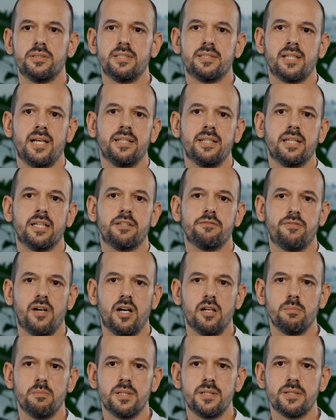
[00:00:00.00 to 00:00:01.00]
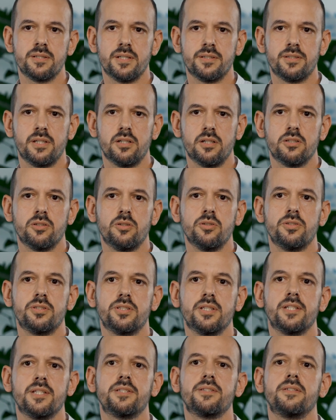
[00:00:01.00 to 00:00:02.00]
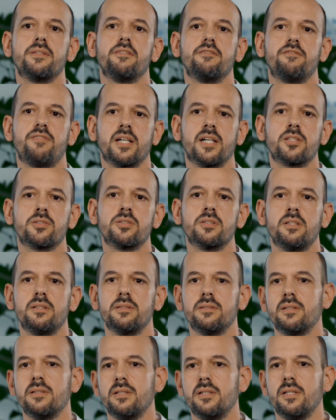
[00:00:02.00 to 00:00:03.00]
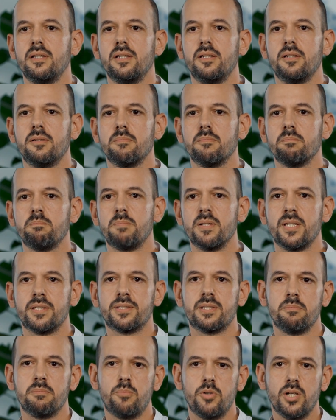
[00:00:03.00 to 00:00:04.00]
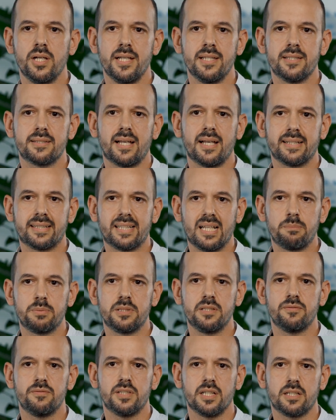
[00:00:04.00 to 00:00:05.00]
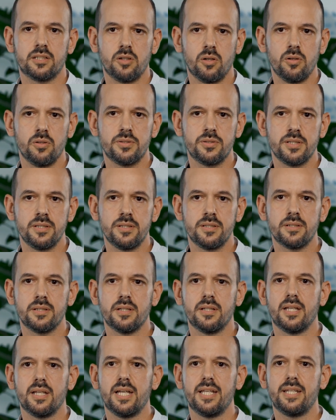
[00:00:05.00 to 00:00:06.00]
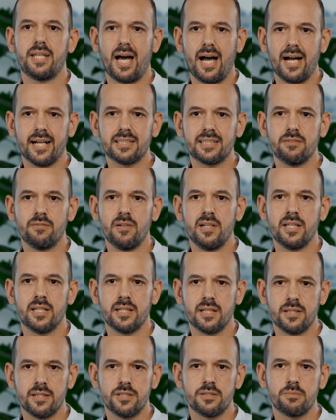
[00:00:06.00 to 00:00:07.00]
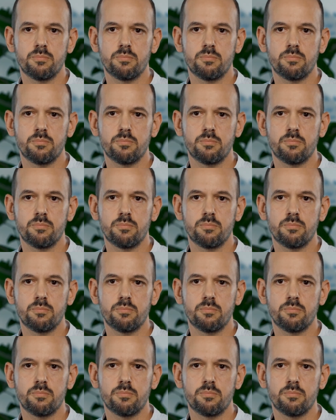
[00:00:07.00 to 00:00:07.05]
designing environments that are not just functional, but that embrace adaptive technologies and actively enhance